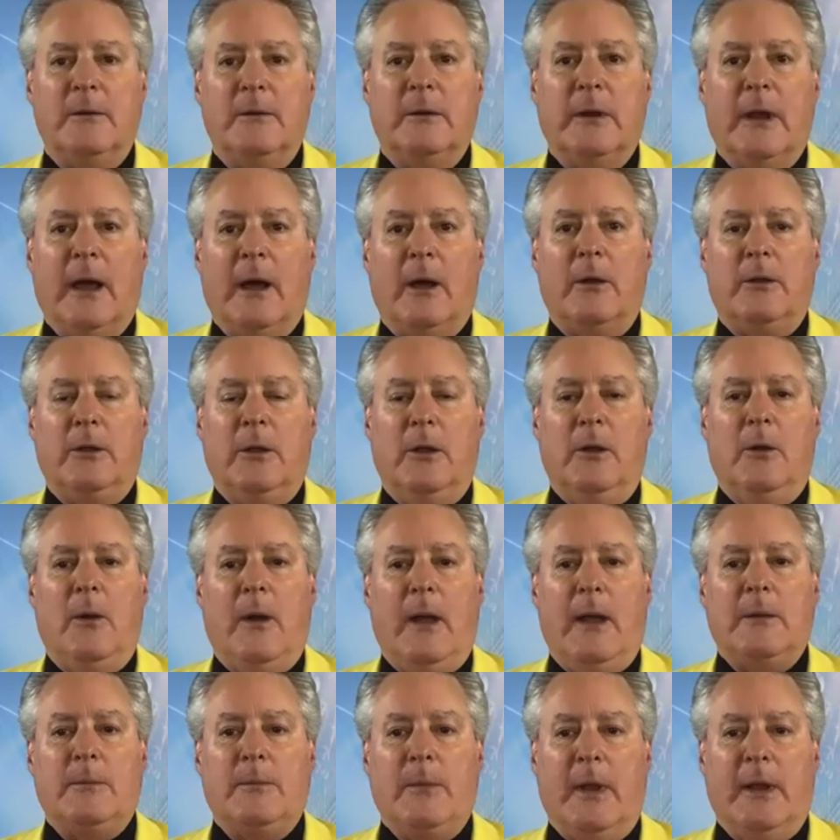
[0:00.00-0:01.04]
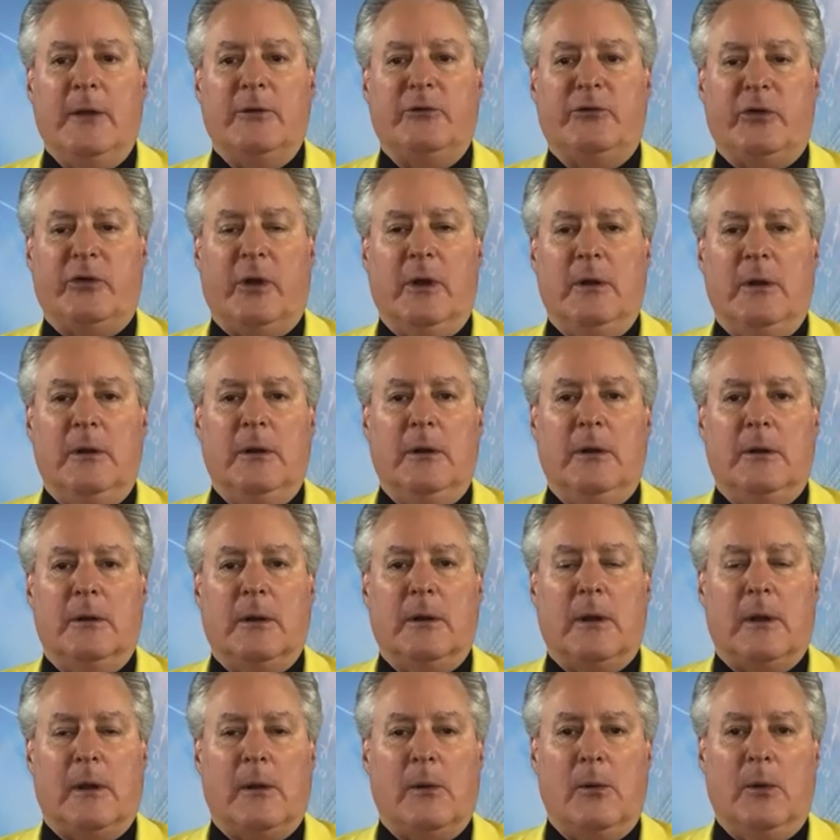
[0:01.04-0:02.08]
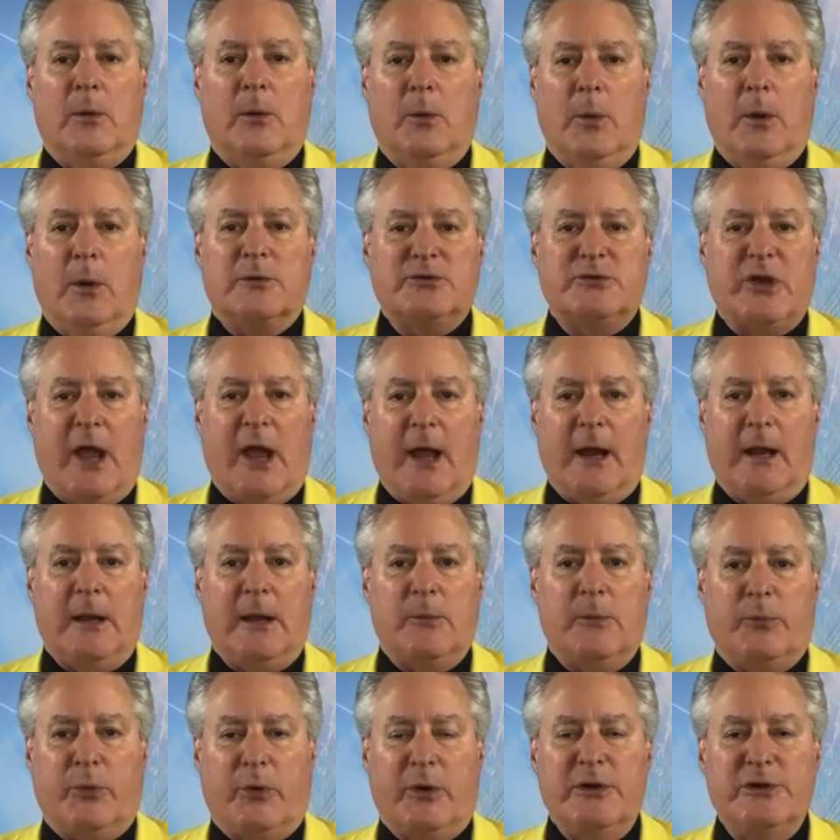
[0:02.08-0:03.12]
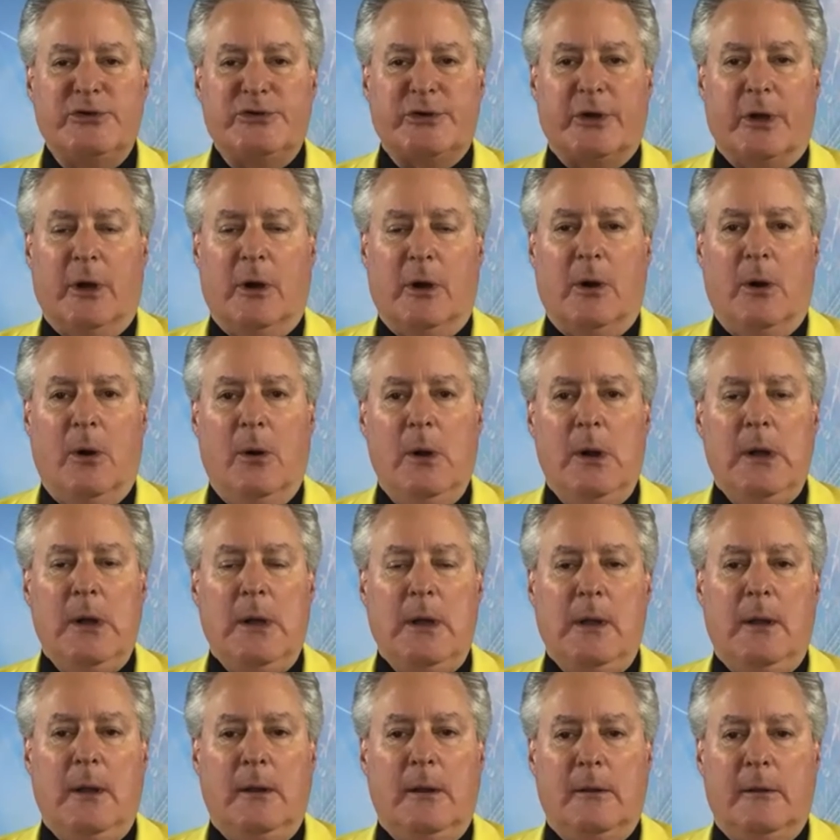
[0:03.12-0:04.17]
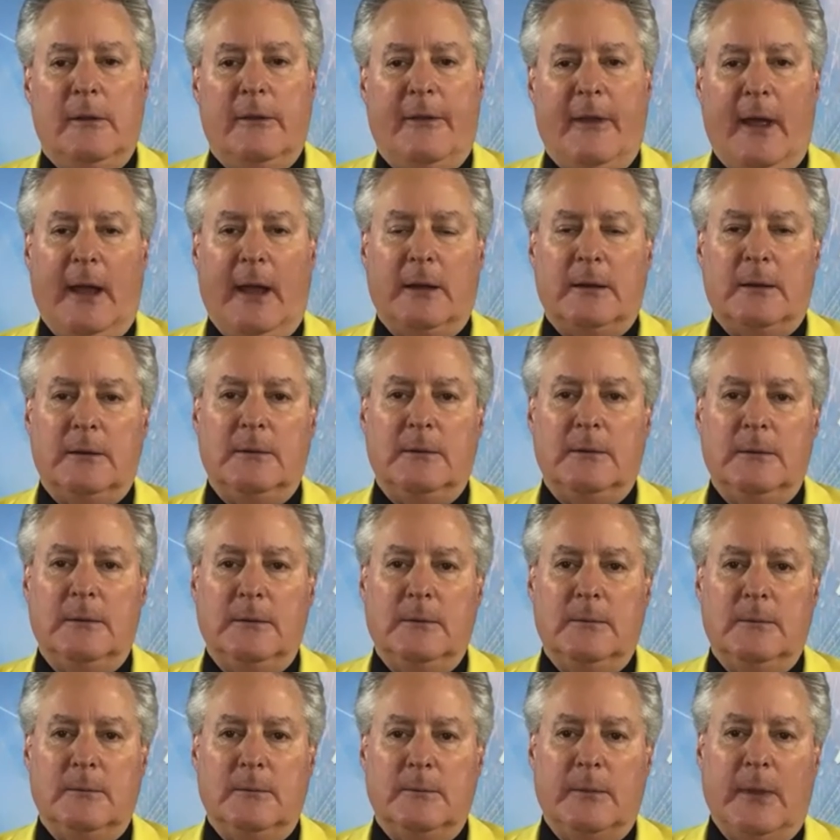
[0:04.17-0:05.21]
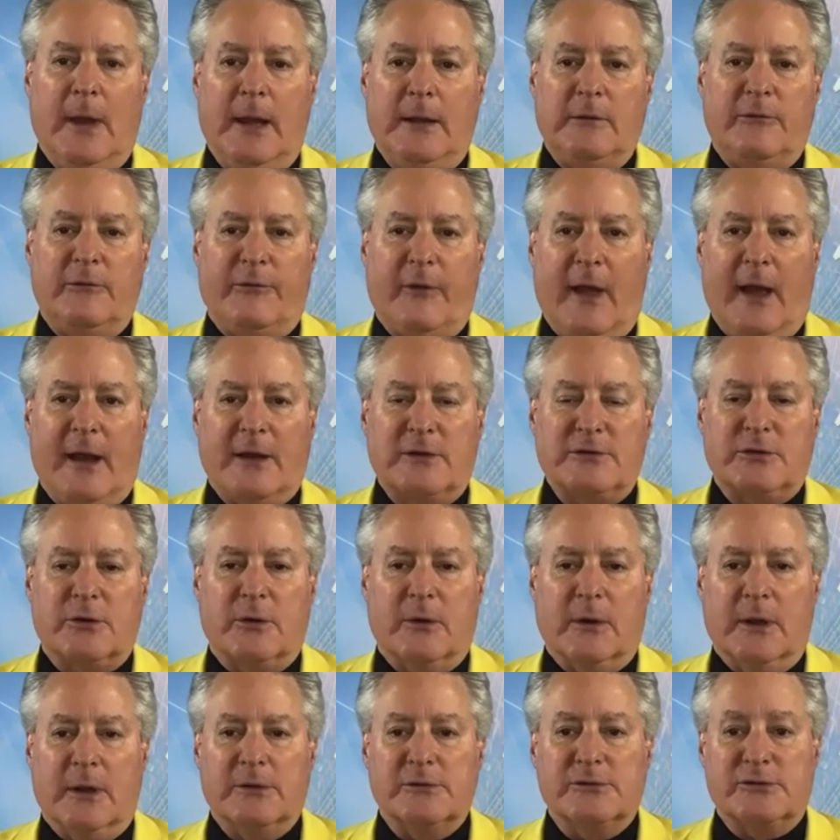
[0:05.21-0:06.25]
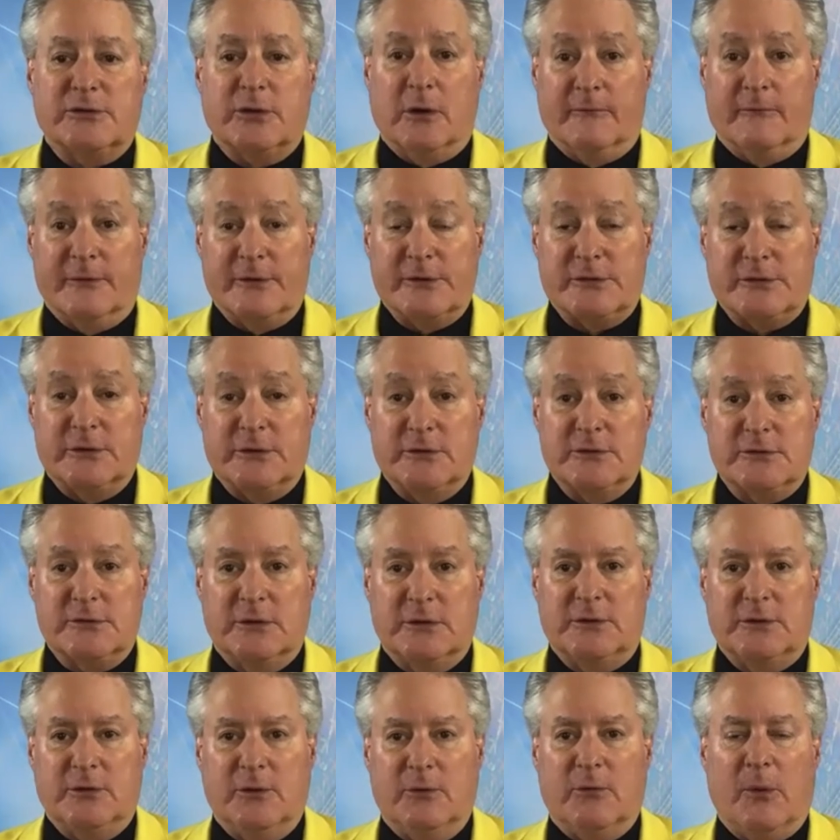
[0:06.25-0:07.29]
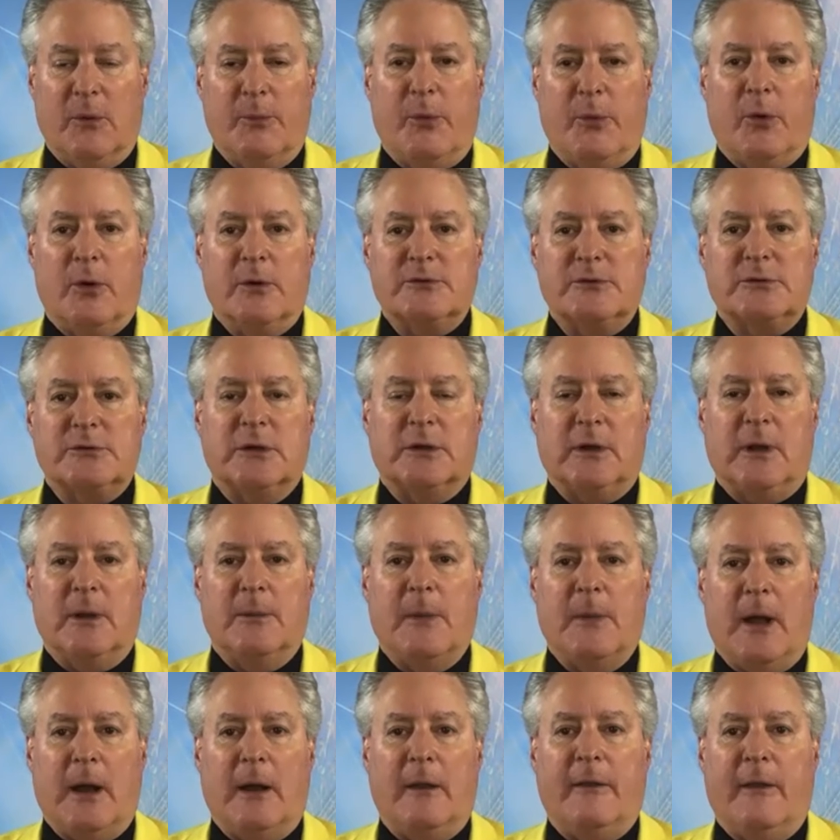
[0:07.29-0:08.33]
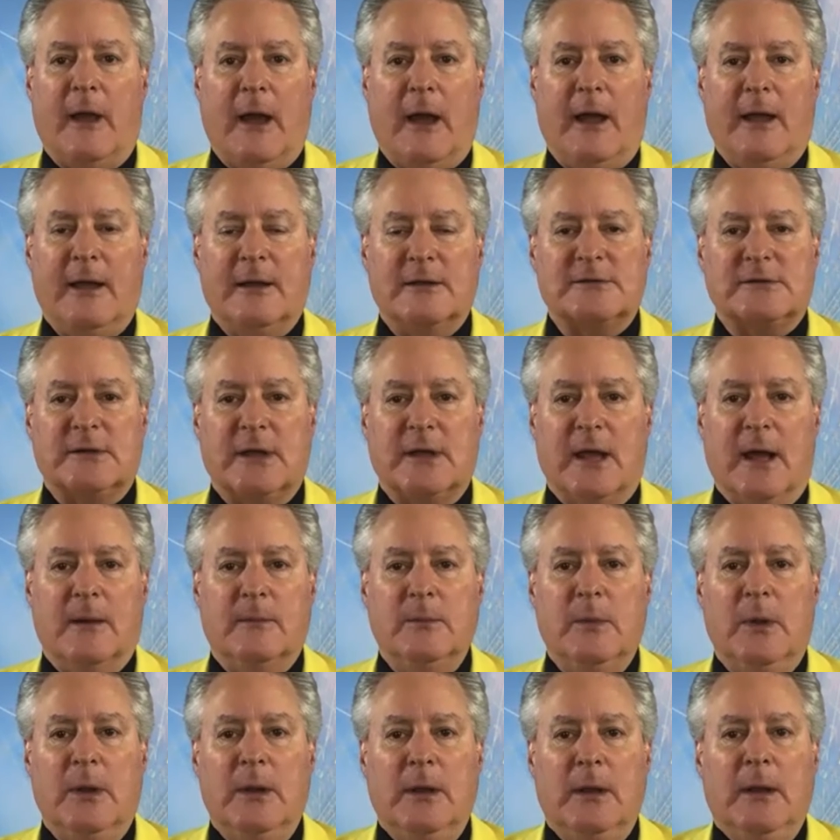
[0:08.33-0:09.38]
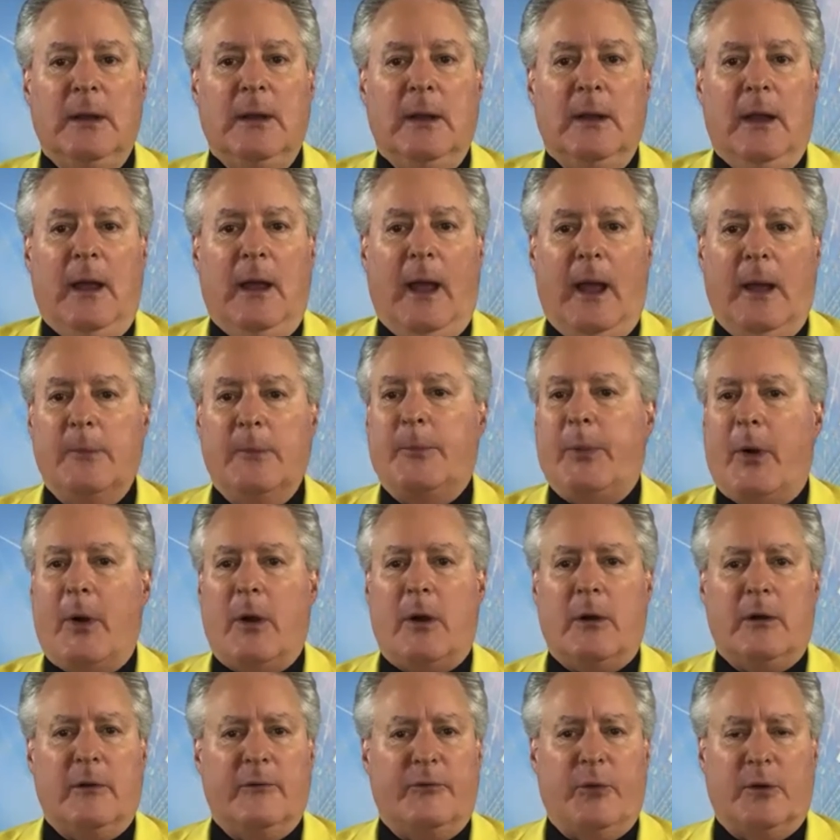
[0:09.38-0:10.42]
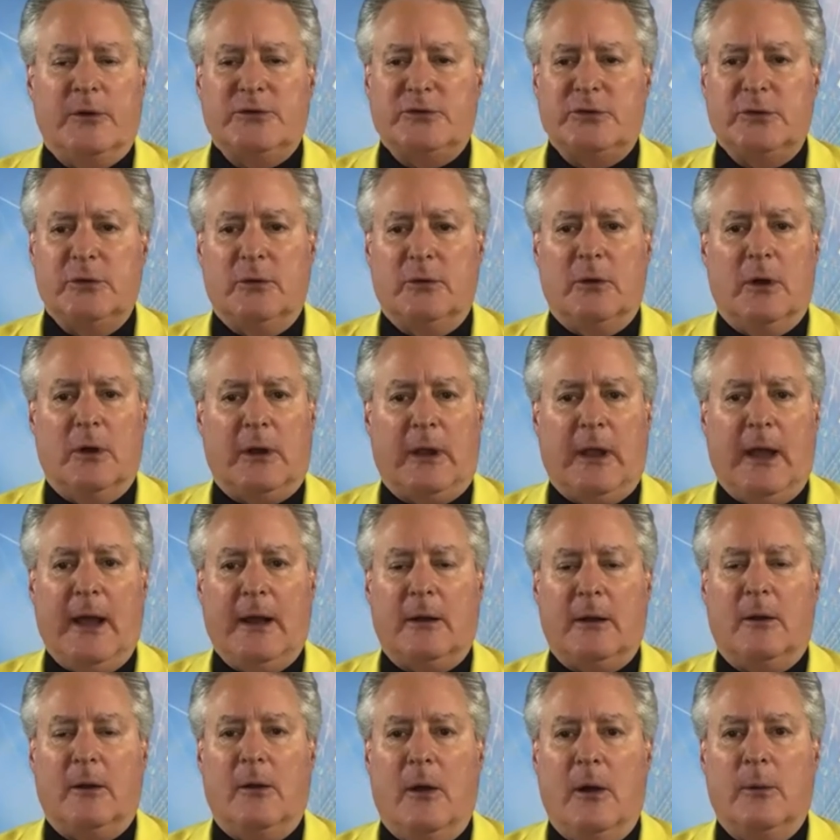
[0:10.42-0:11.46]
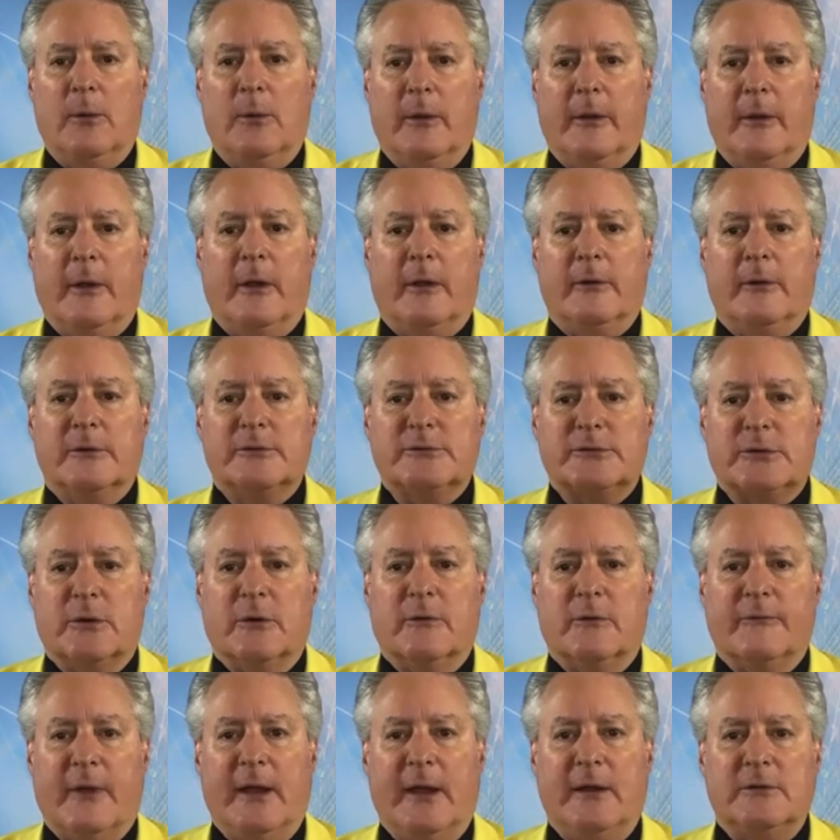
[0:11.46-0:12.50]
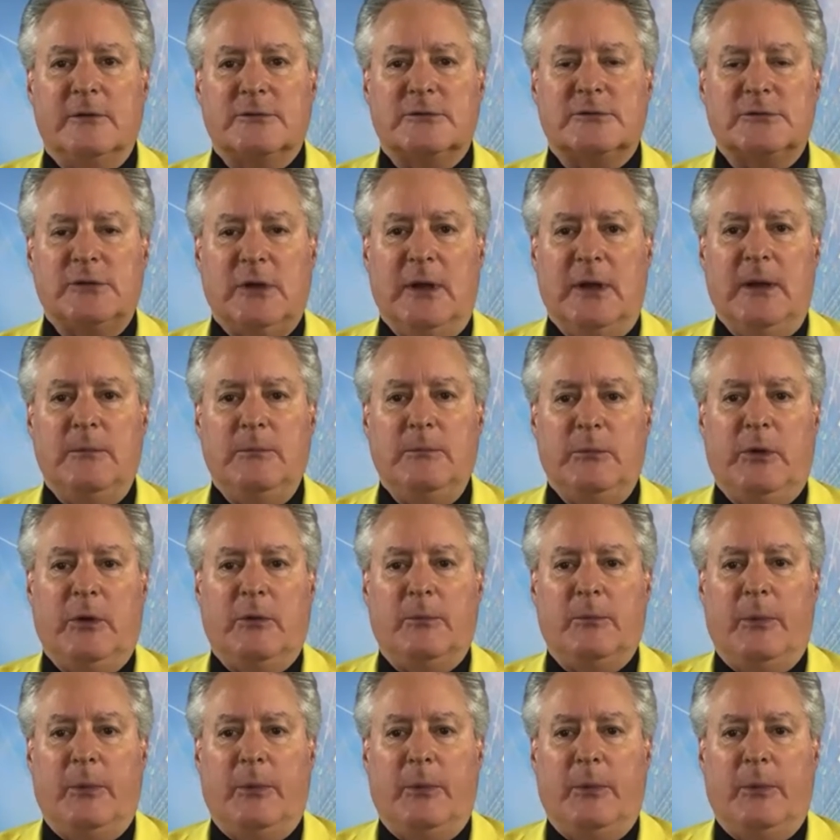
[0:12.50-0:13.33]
Now, you had mentioned when we were chatting pre-show that manufacturing and services, the two reports that come out of the ISM, and part of what you look at along with other surveys seem to